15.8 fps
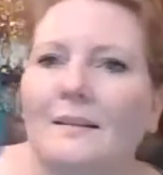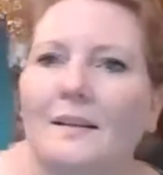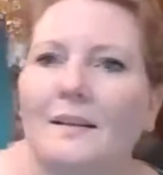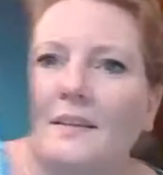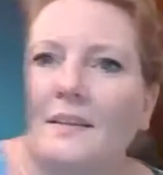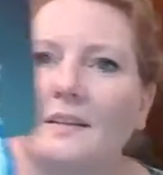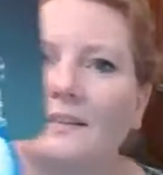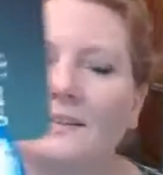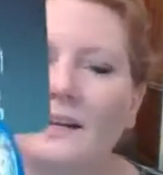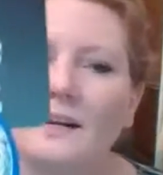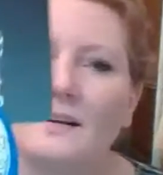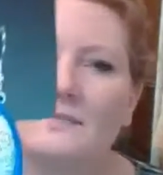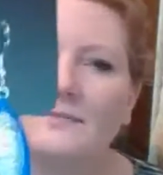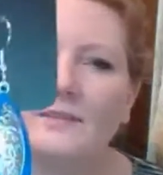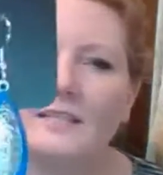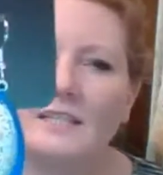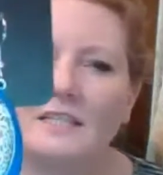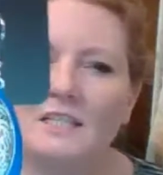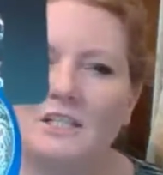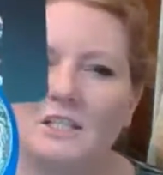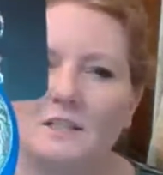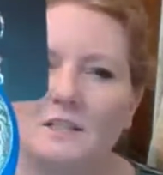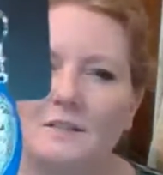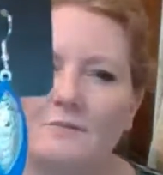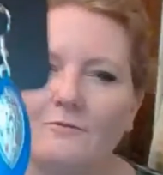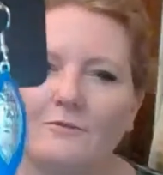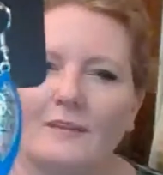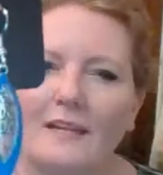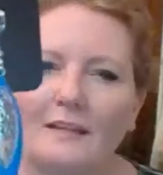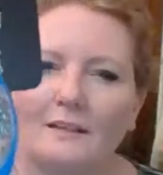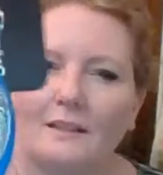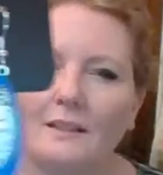These are Venetian
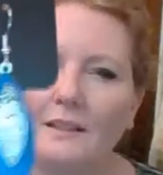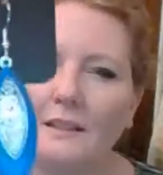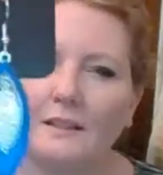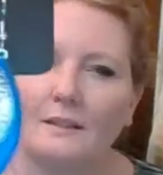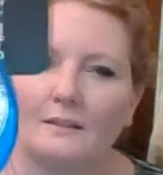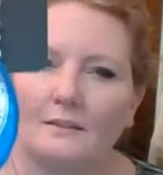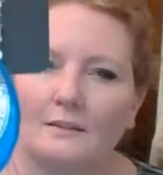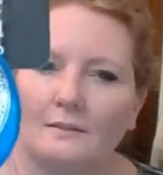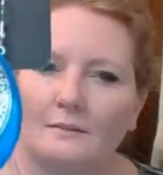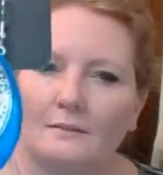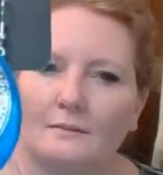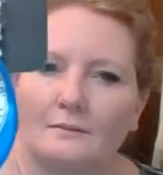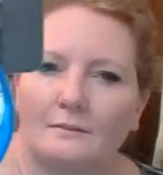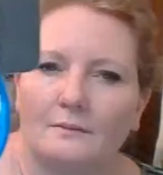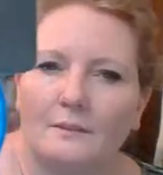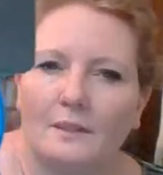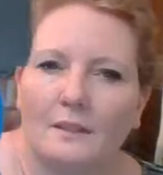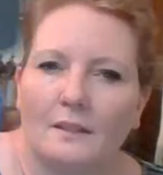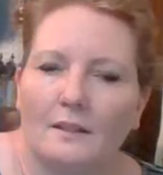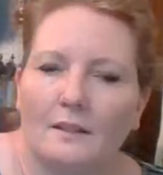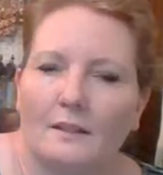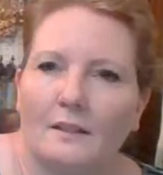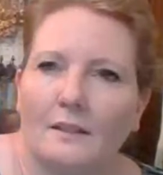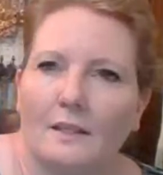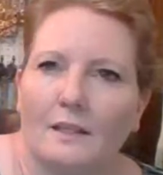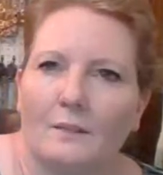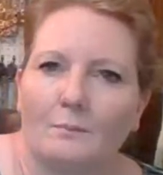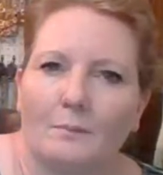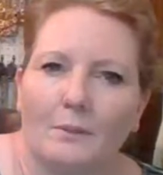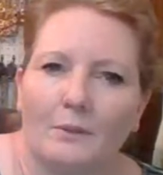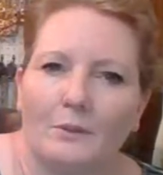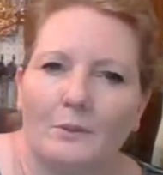Vanity in
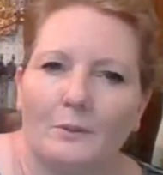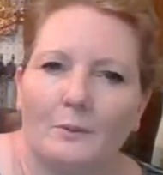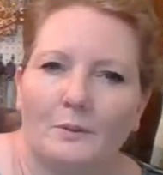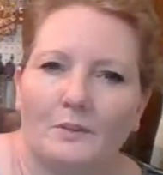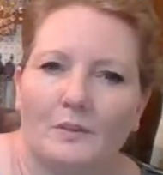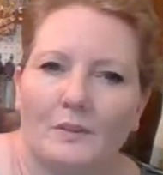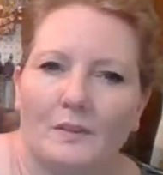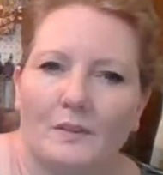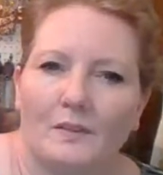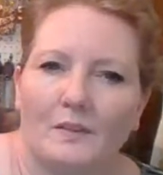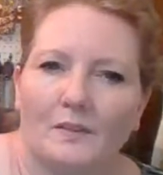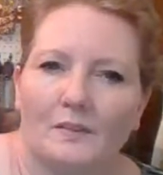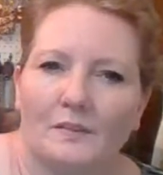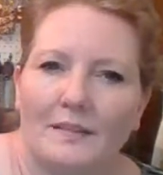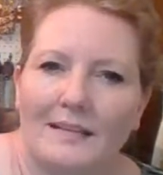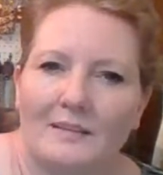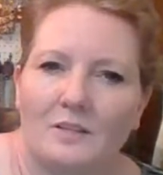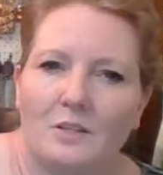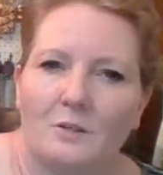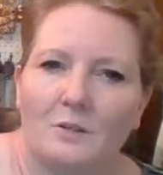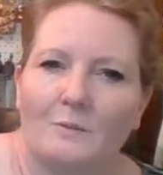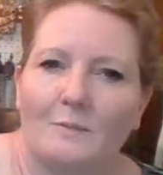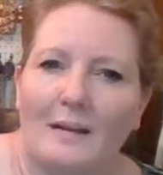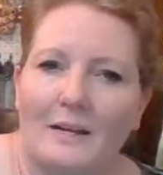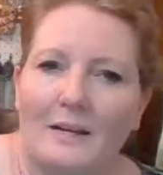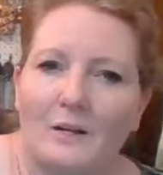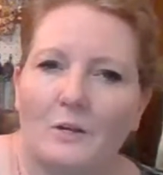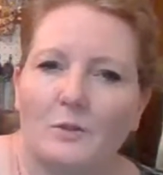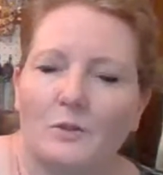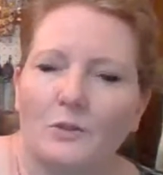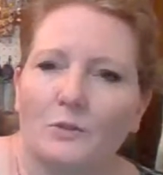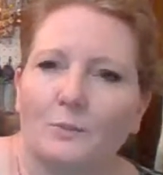blue. So this is that new
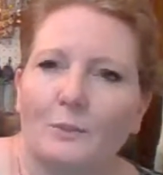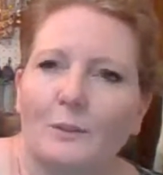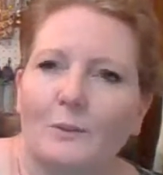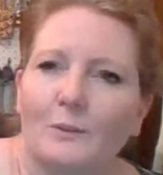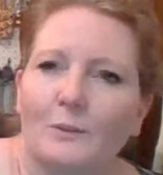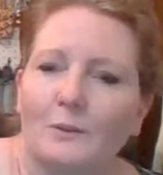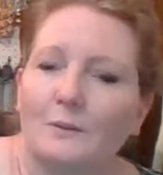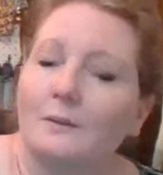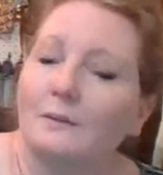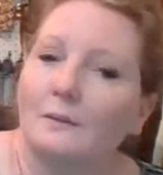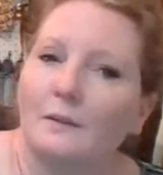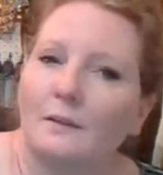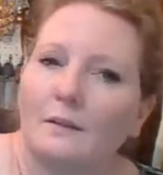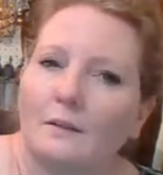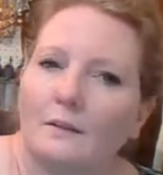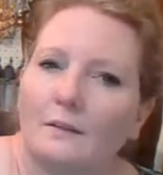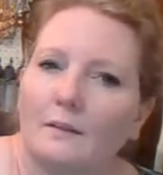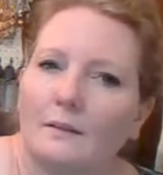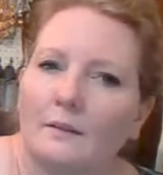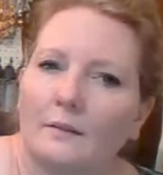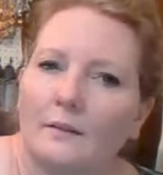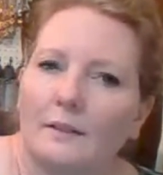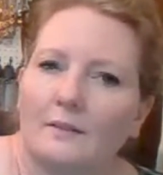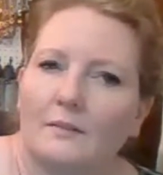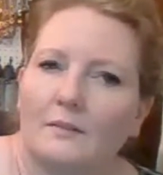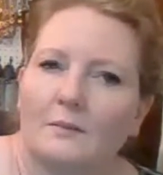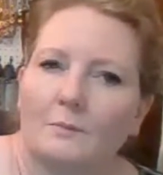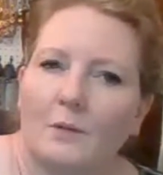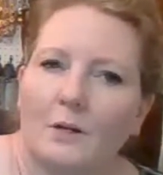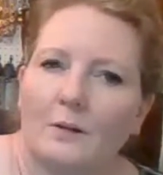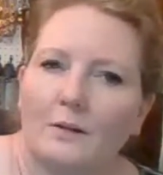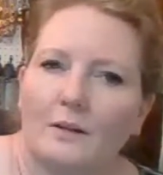Mykonos blue that's
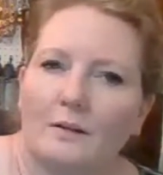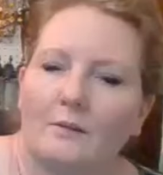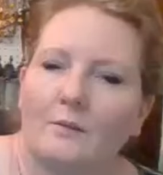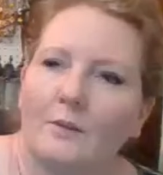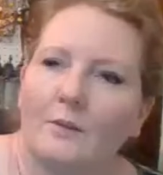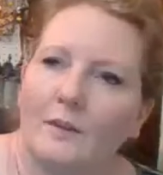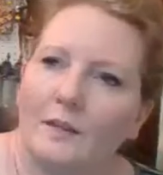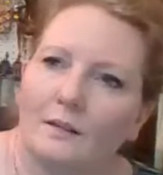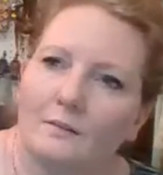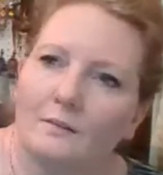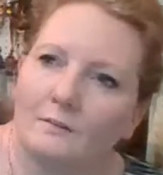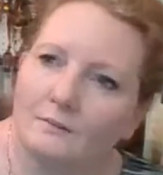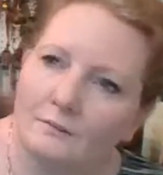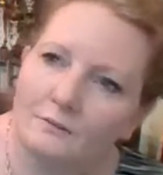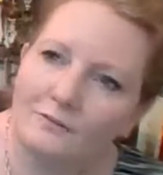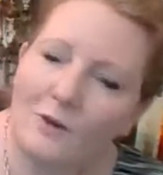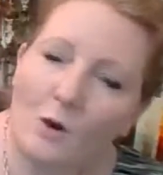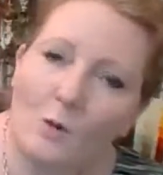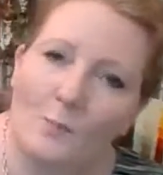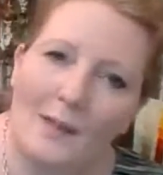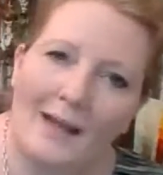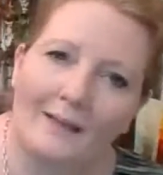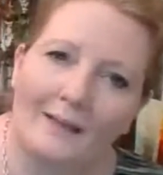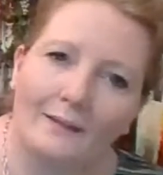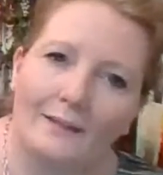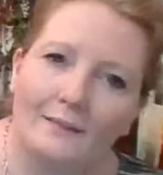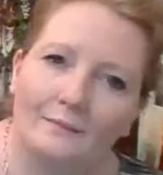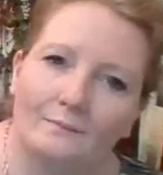part of the fall palette.